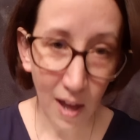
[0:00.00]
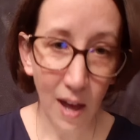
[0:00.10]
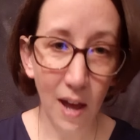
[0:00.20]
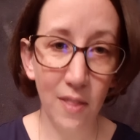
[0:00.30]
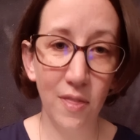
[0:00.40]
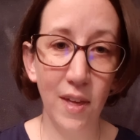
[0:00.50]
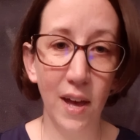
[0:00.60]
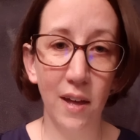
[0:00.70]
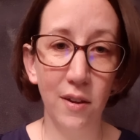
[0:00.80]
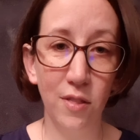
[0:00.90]
And
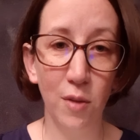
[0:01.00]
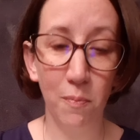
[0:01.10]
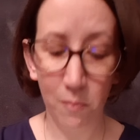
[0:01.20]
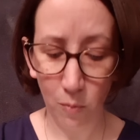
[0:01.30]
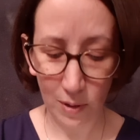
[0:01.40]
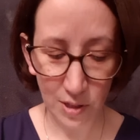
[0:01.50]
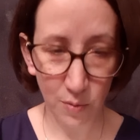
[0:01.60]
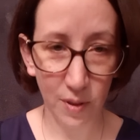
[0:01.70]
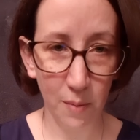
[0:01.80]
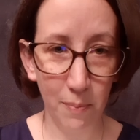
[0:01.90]
then the ones
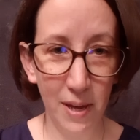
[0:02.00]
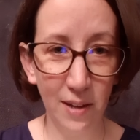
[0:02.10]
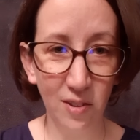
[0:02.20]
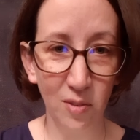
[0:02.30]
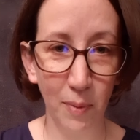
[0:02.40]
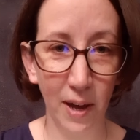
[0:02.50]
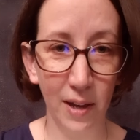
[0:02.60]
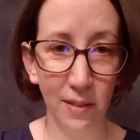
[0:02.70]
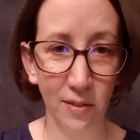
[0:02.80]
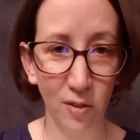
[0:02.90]
with the pink
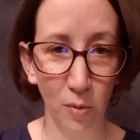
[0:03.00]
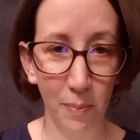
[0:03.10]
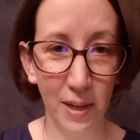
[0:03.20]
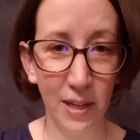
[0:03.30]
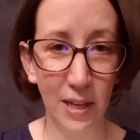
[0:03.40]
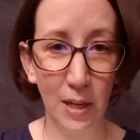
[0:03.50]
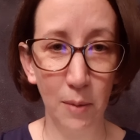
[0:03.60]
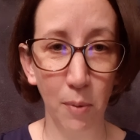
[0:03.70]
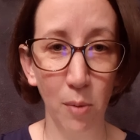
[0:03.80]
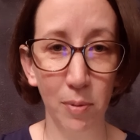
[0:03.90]
spine, this little pinky,
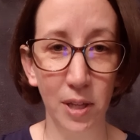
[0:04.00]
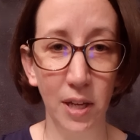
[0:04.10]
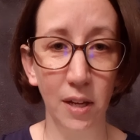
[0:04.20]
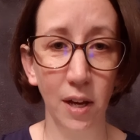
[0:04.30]
purpley